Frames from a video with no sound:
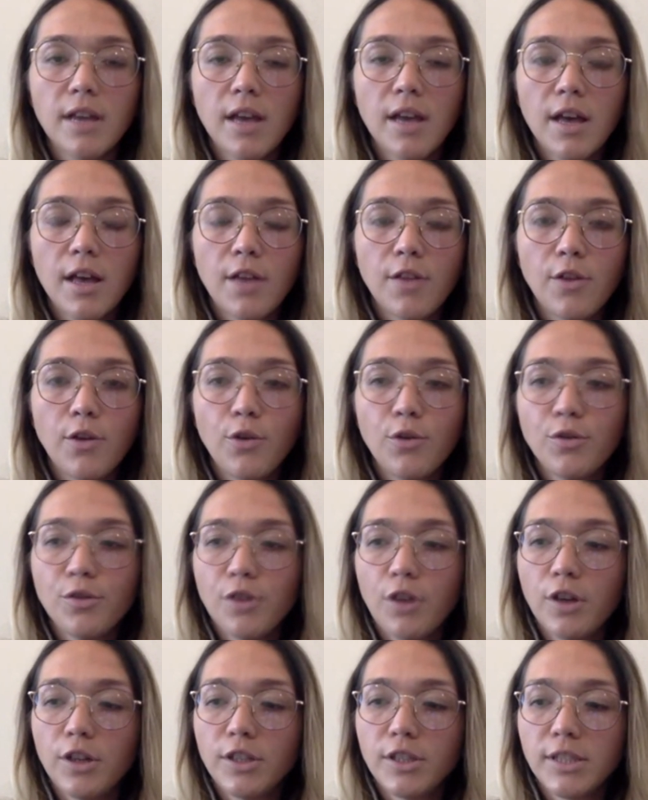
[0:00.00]
Those
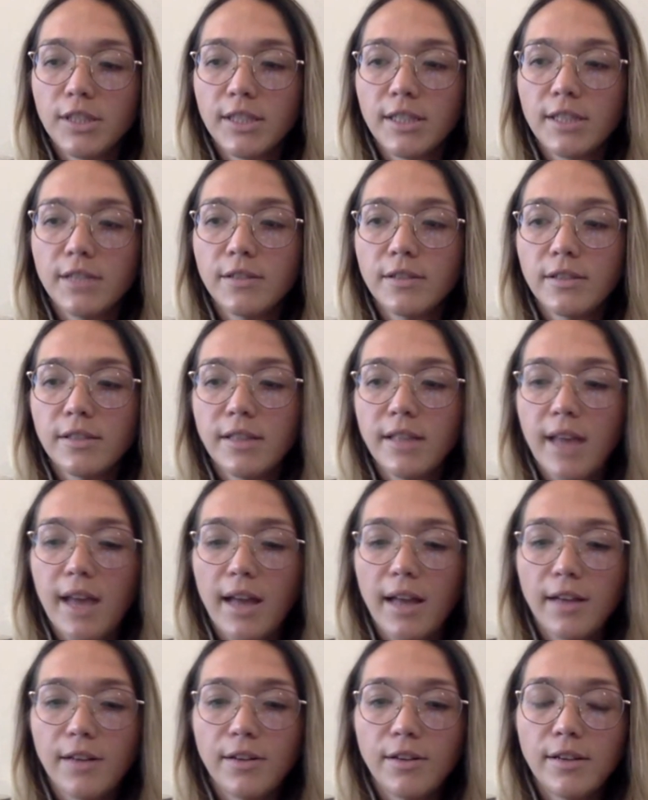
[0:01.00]
are skills
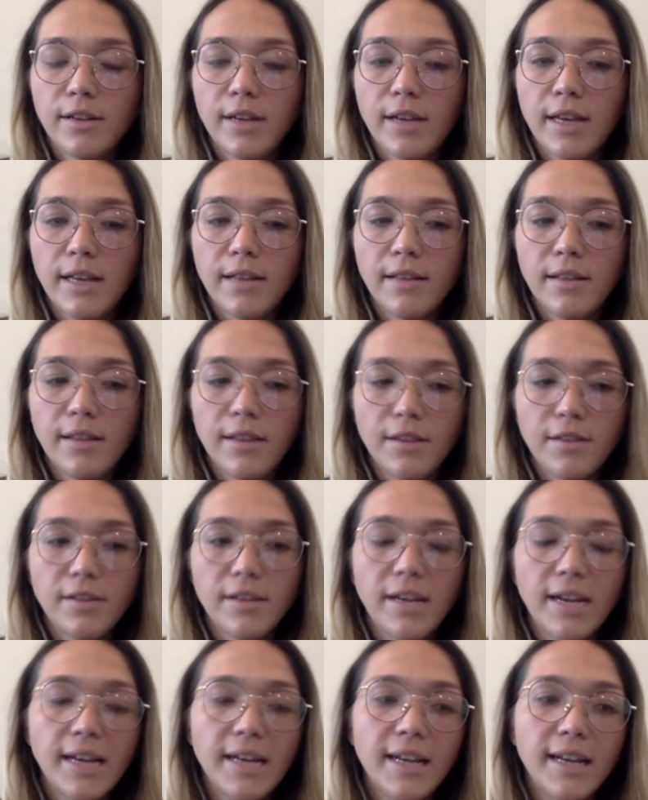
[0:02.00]
that in this
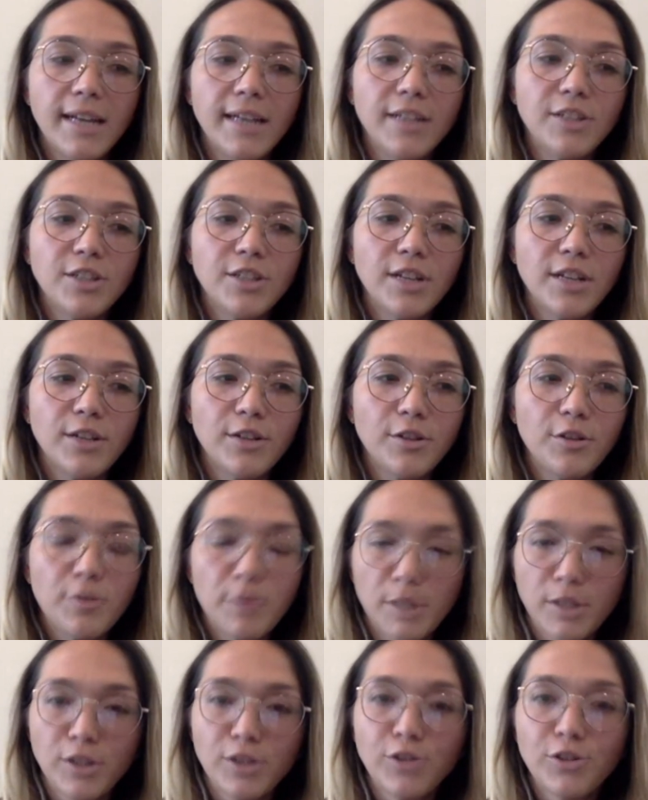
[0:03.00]
day and age, and
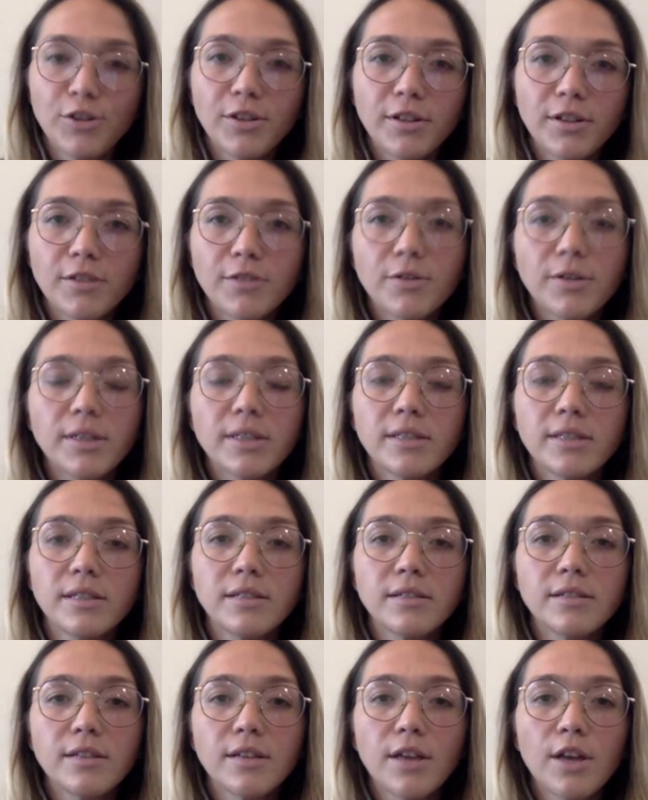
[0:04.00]
especially during this
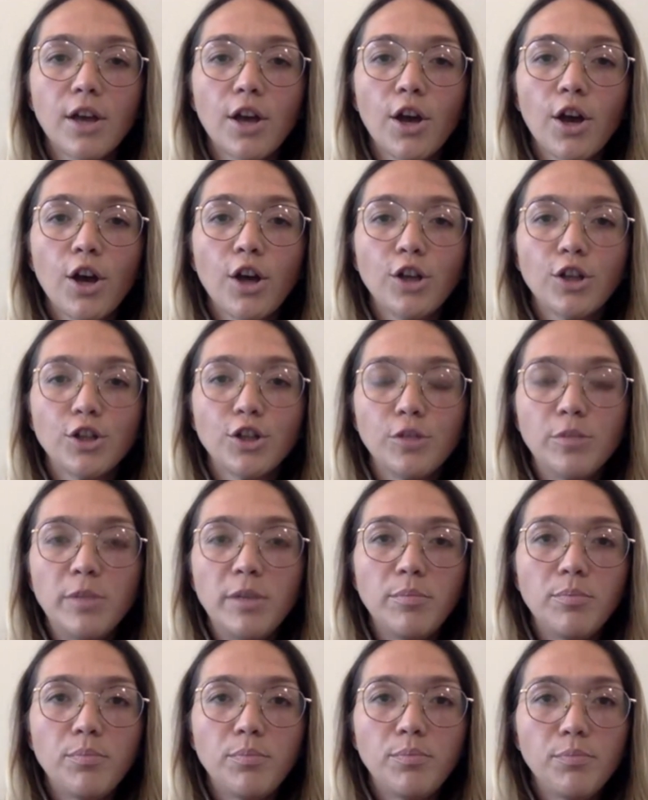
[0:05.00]
crisis, should
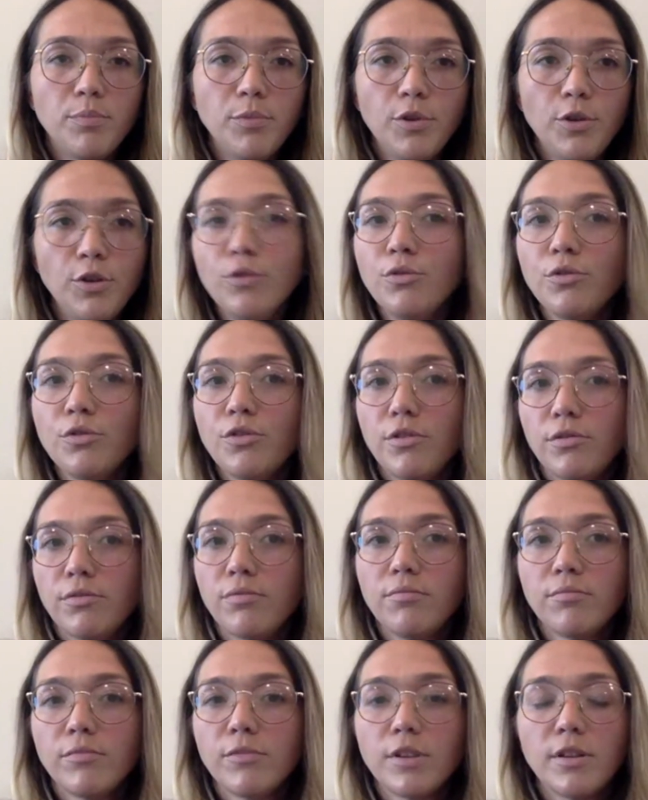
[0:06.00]
be used
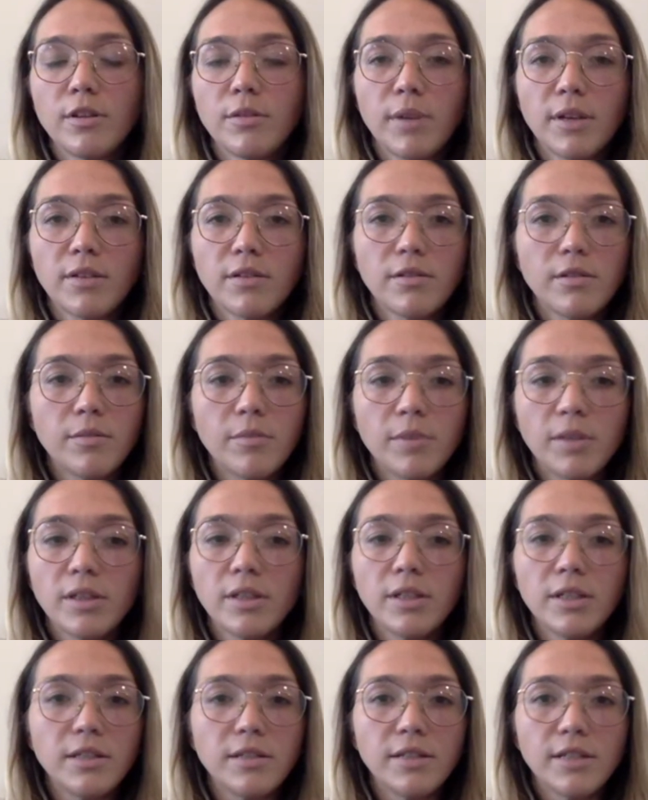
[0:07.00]
to their best
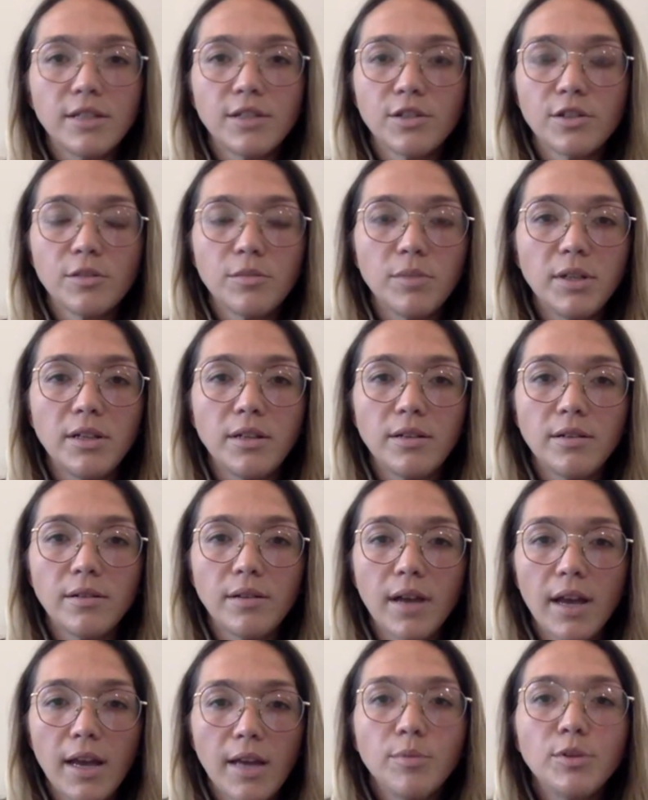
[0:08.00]
abilities. They should be
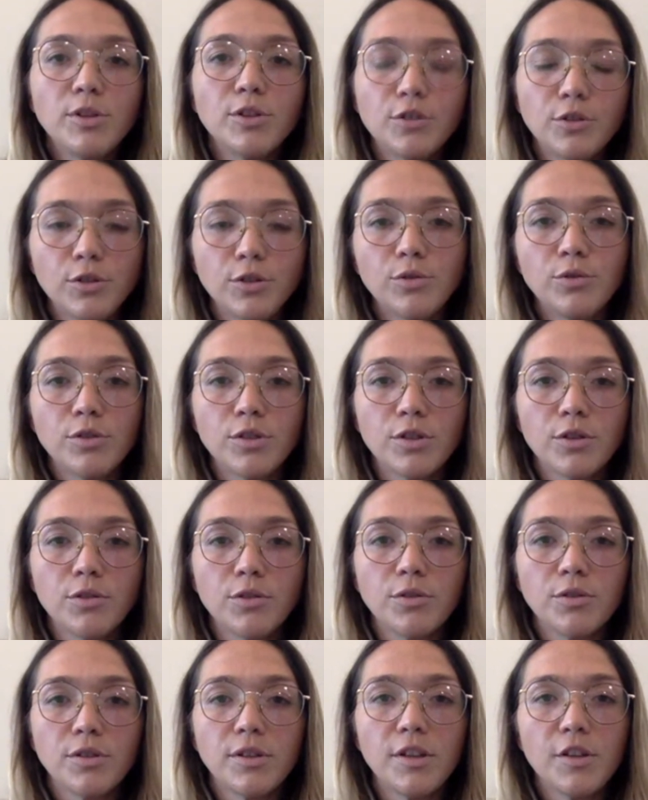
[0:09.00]
able to use
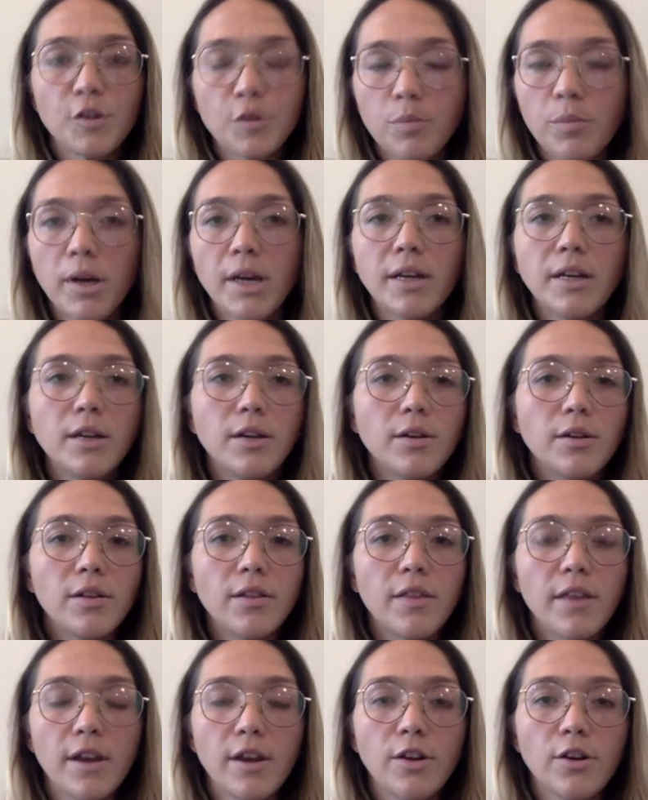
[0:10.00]
those despite
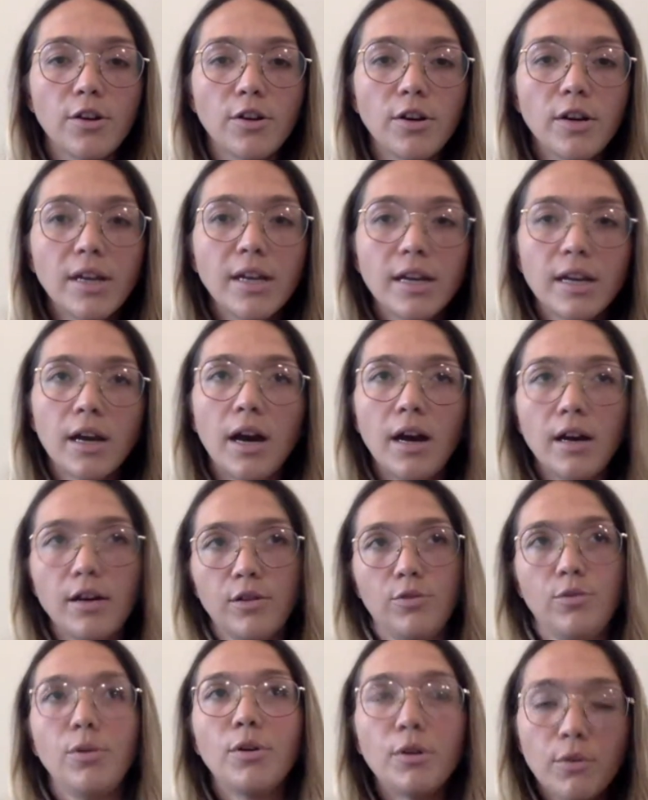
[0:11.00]
their
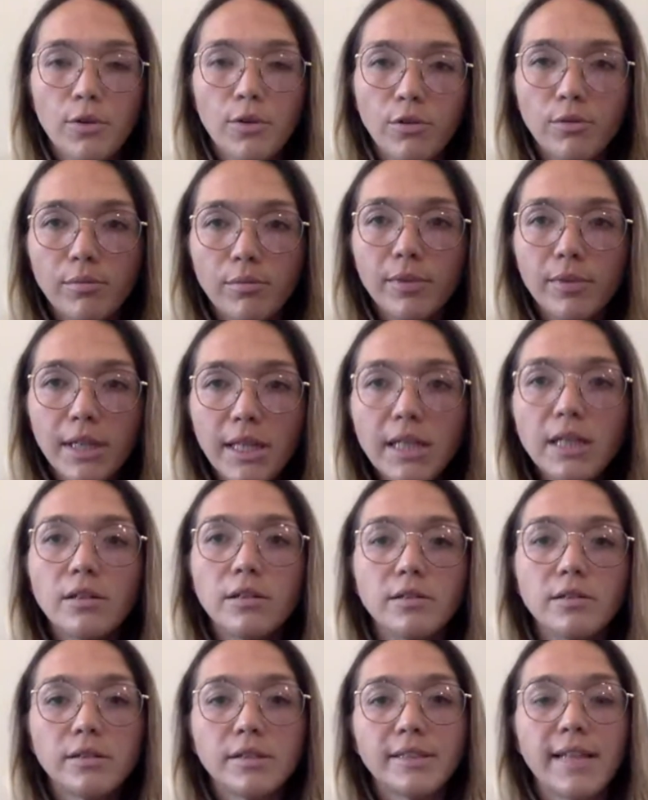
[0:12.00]
quote unquote
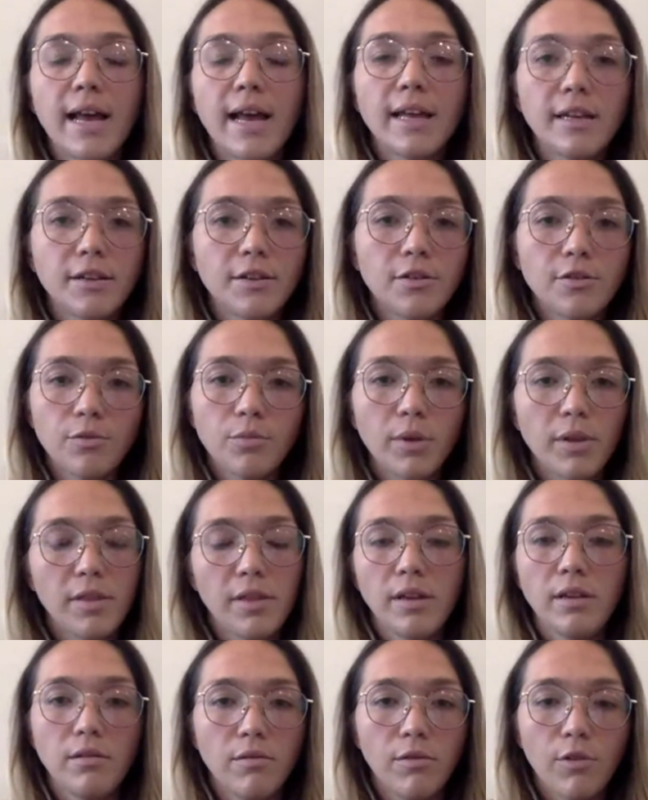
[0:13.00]
legal status
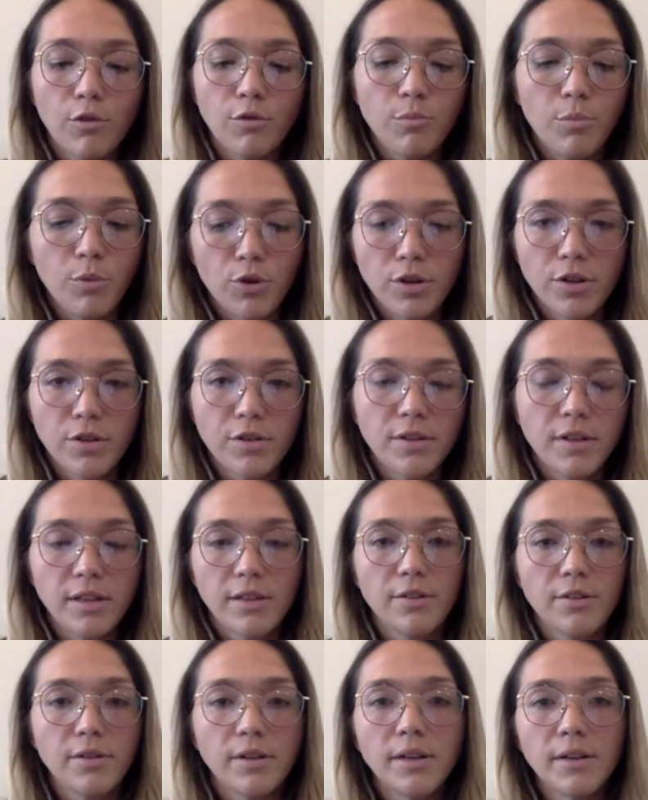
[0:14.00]
within those borders that
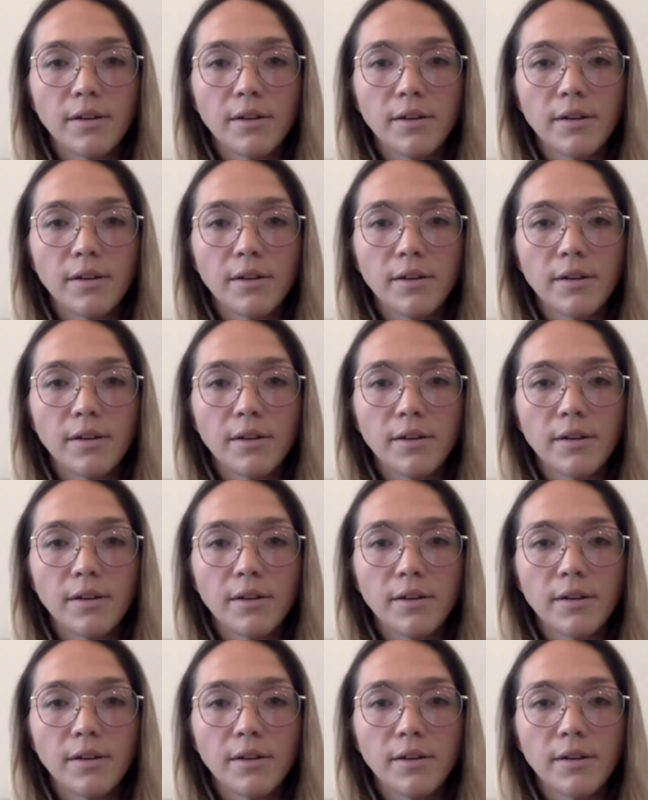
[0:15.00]
they're in.